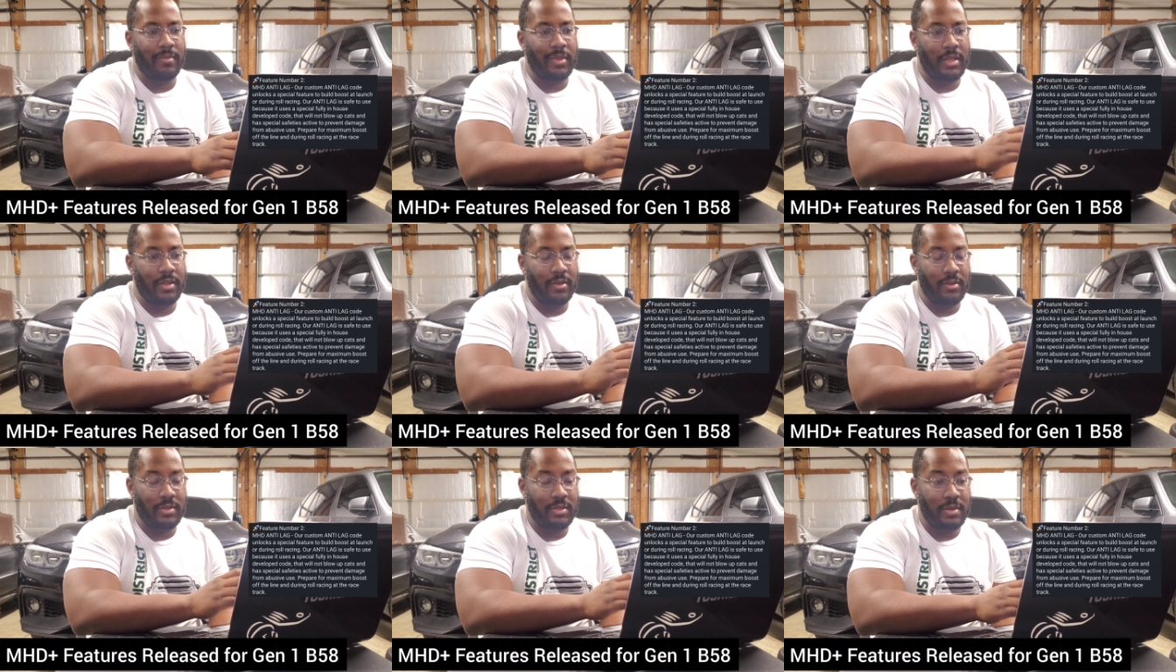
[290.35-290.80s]

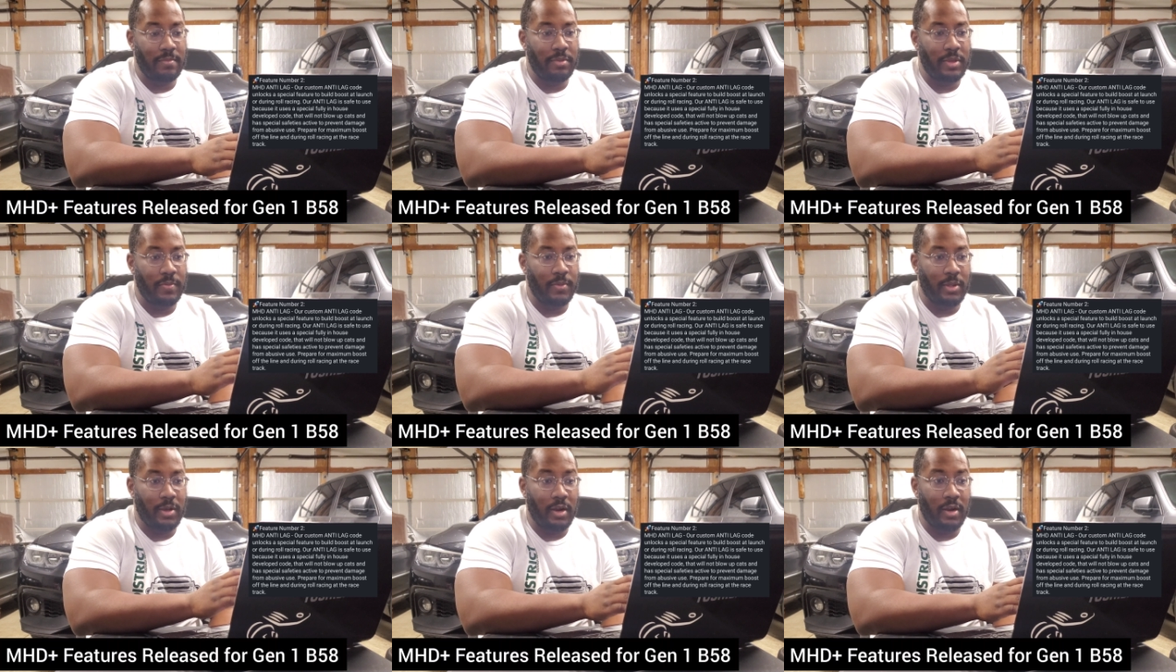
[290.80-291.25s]
I know some
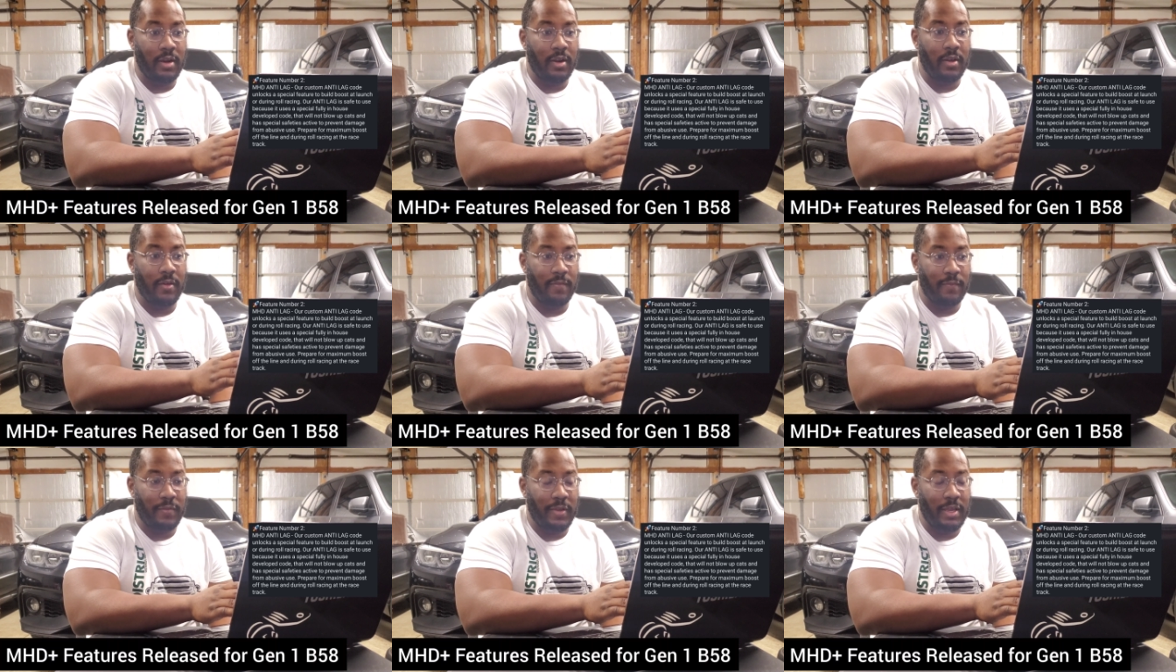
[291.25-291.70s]
people
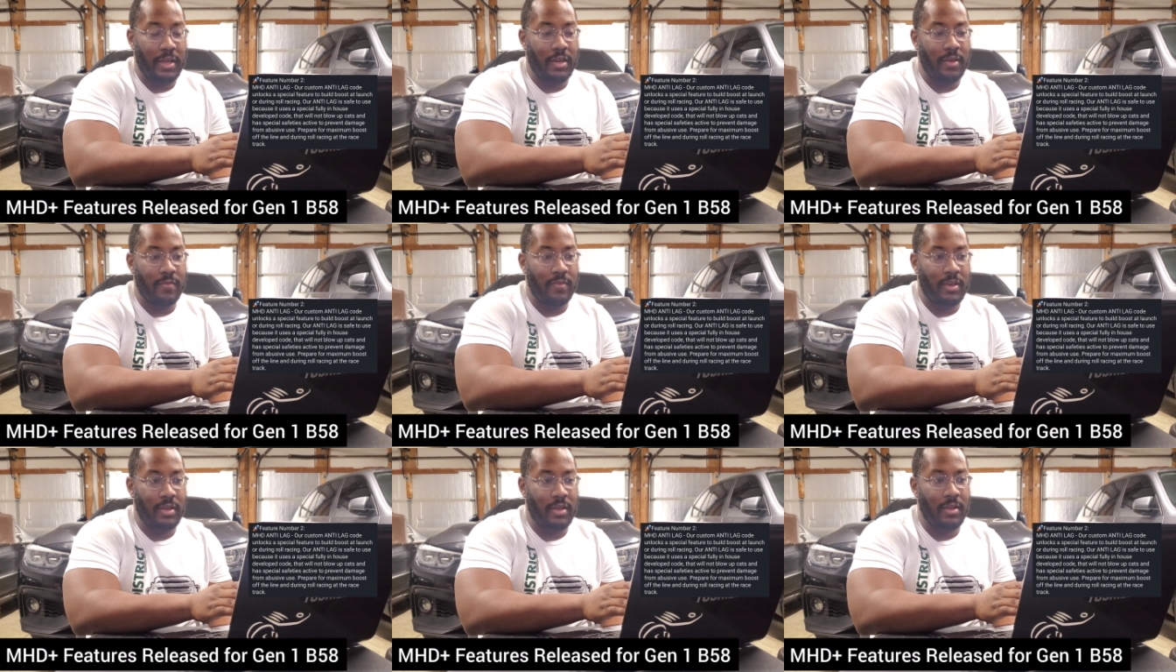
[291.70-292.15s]
aren't a fan
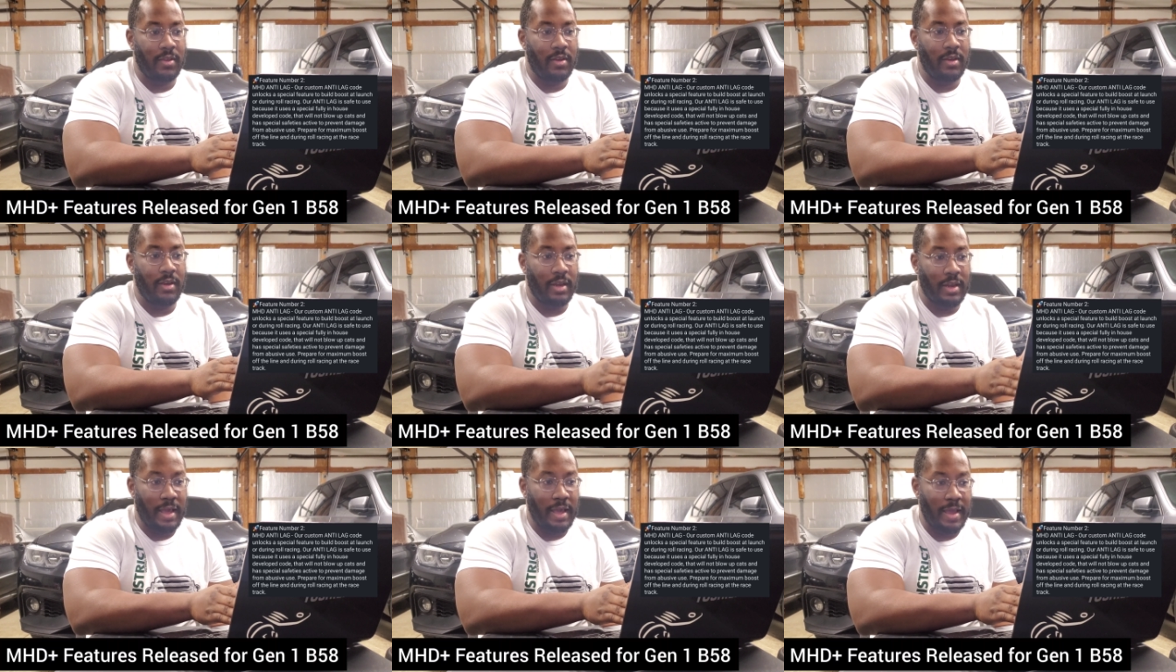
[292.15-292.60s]
of
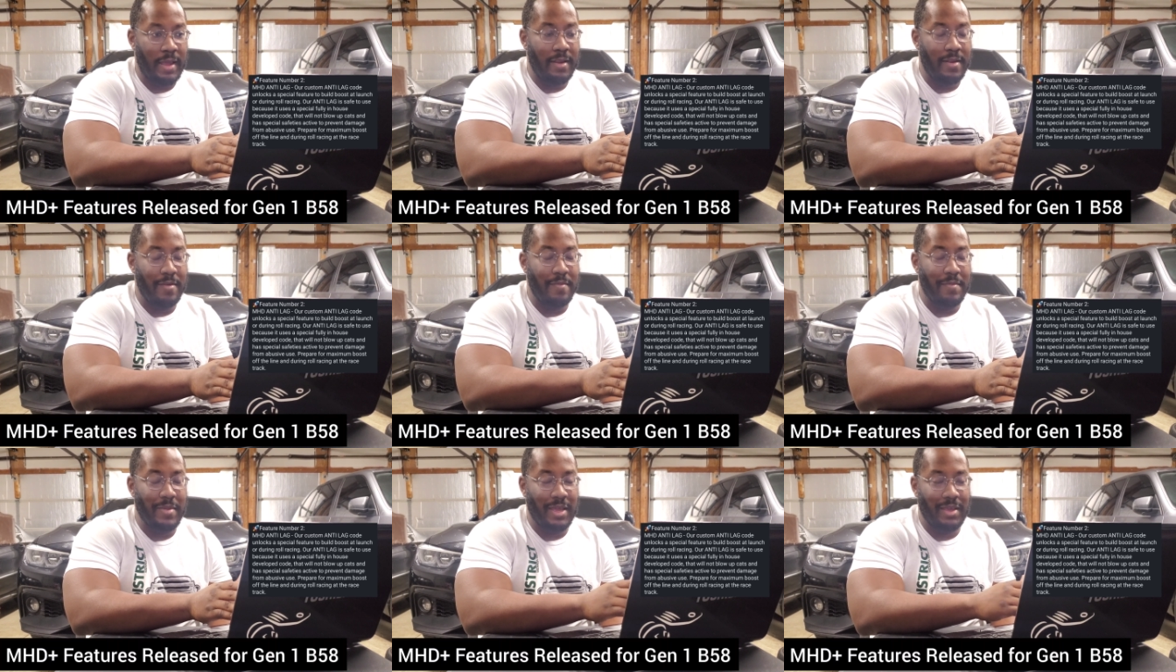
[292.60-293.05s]
it,
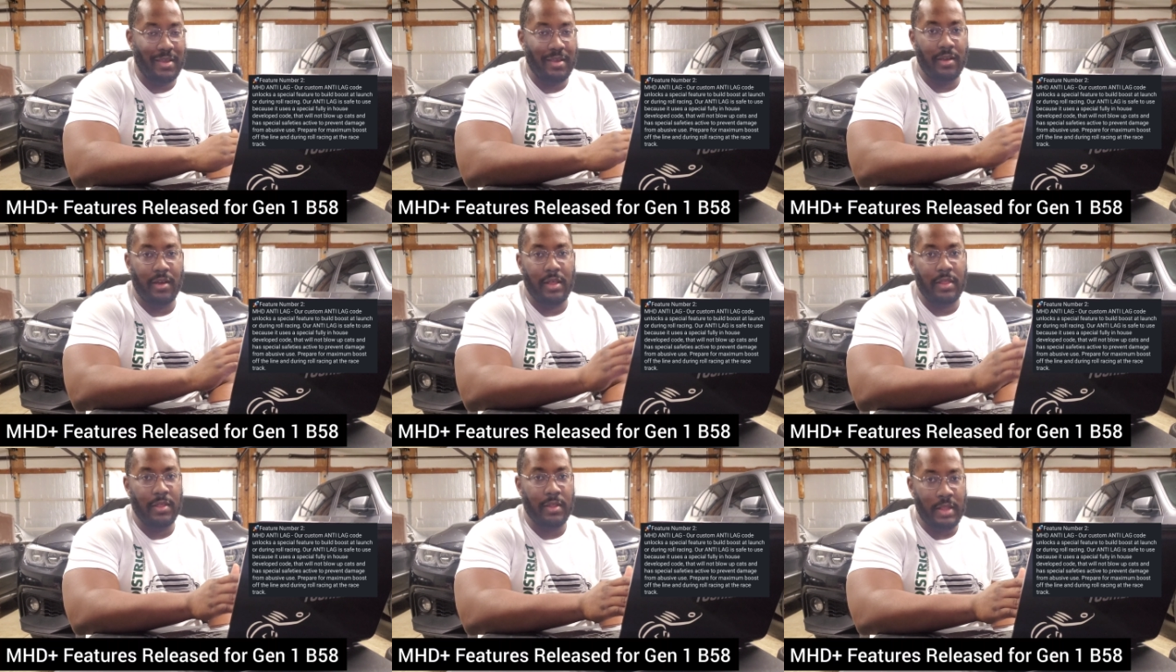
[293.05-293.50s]
not making
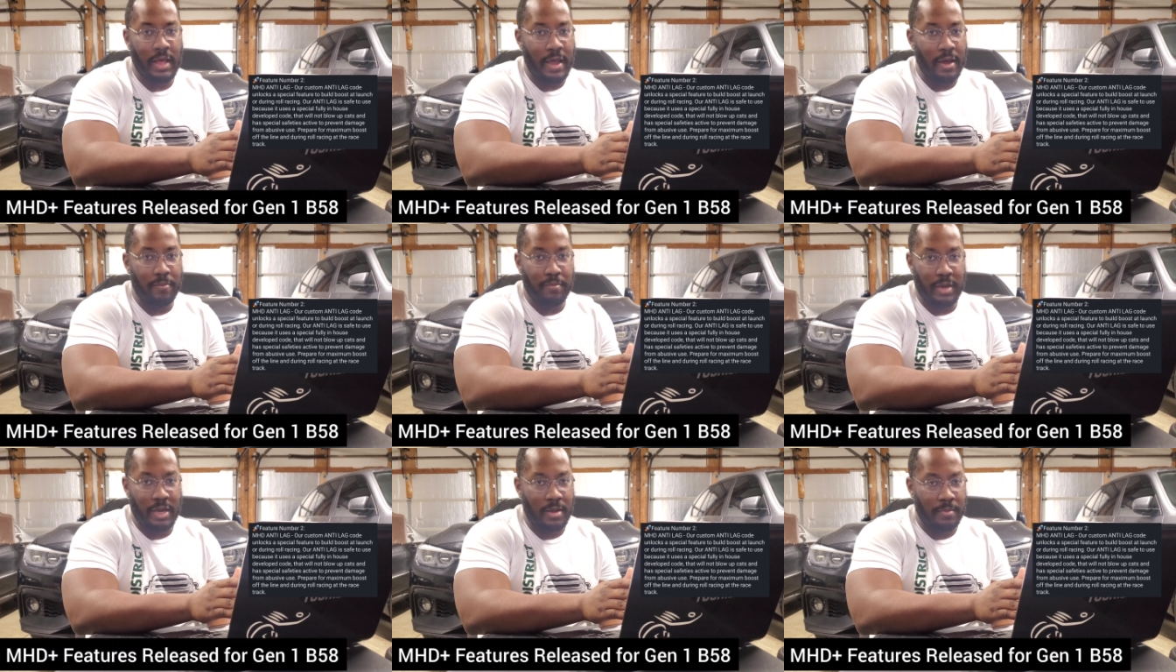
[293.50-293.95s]
all the
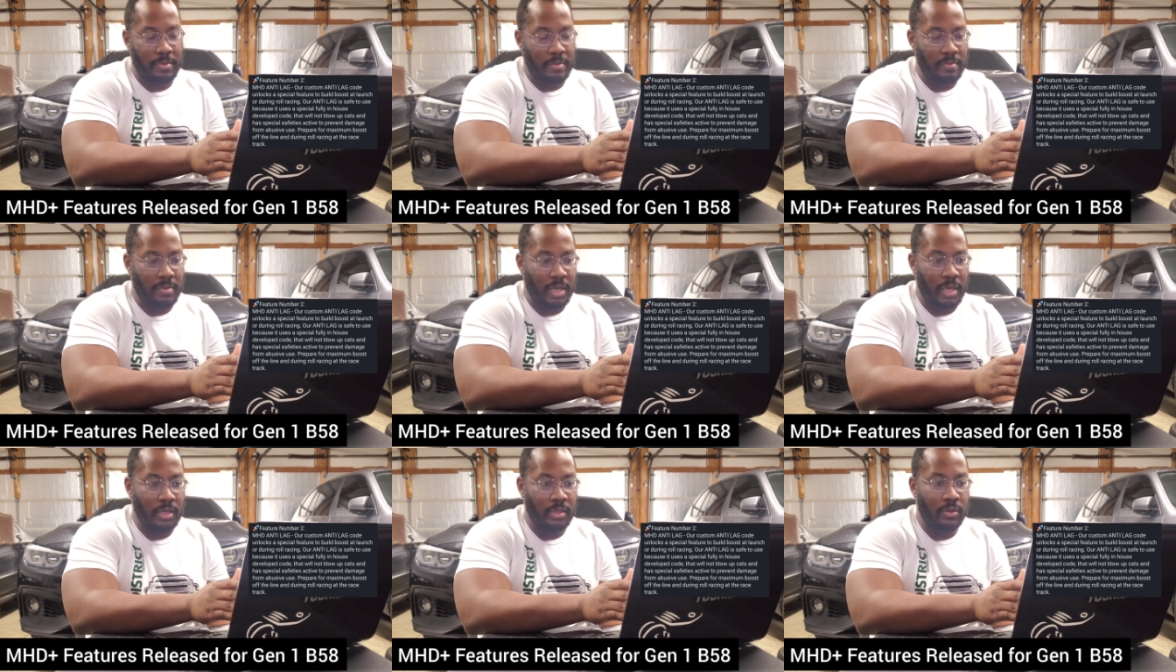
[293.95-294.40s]
loud pop and
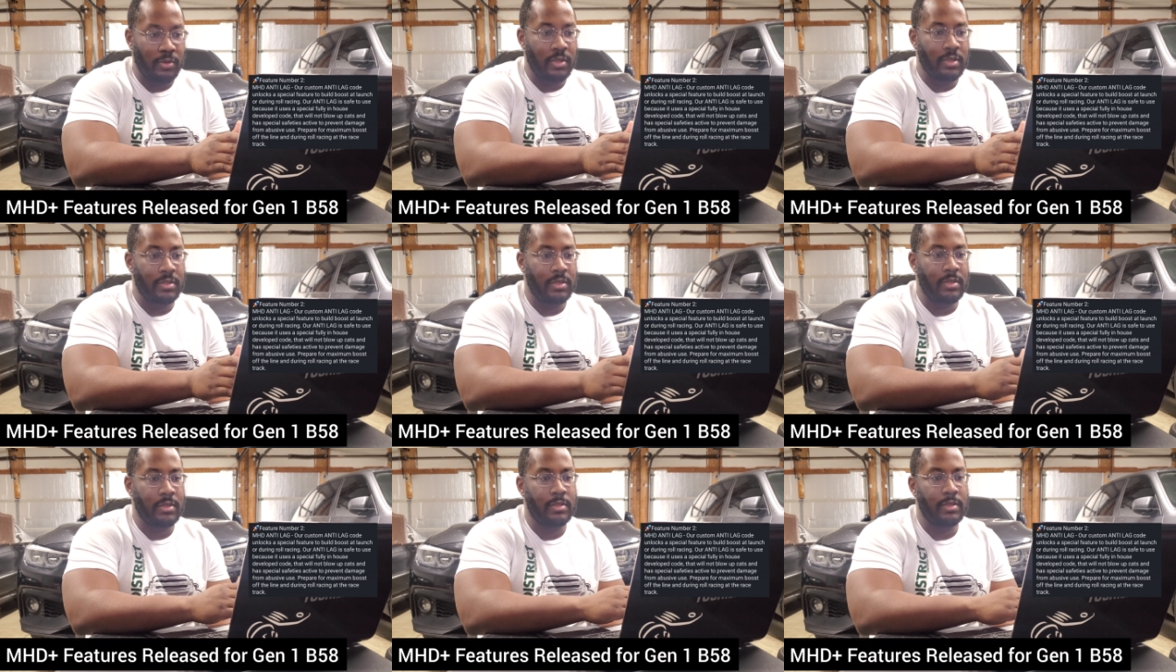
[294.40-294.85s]
bang
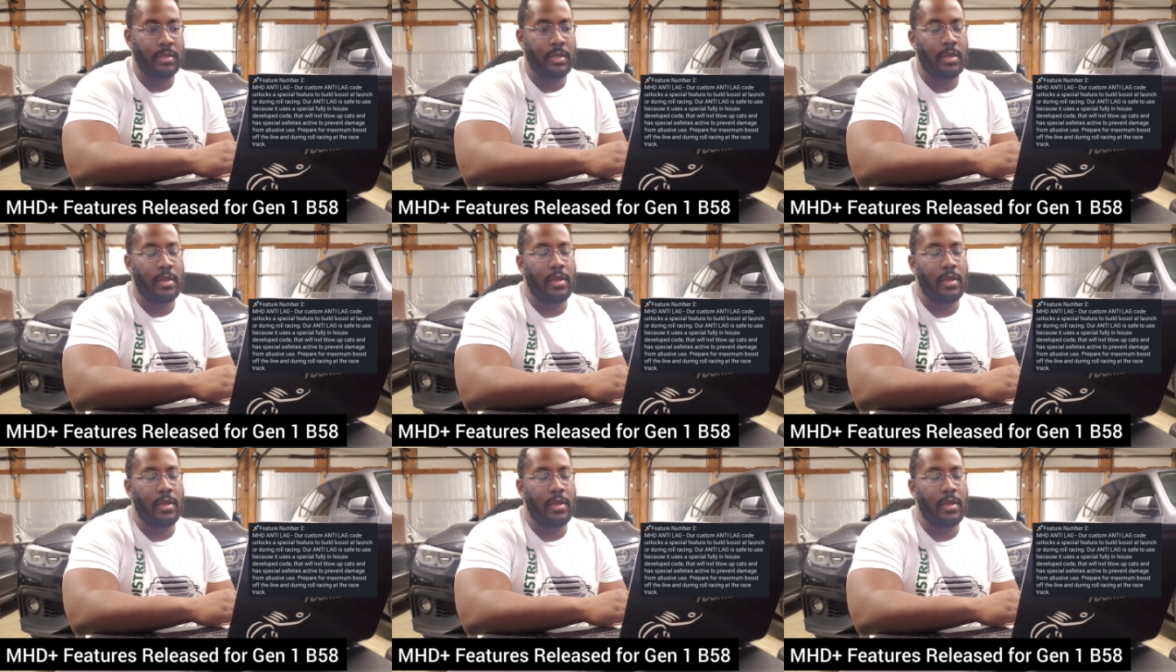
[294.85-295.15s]
noises,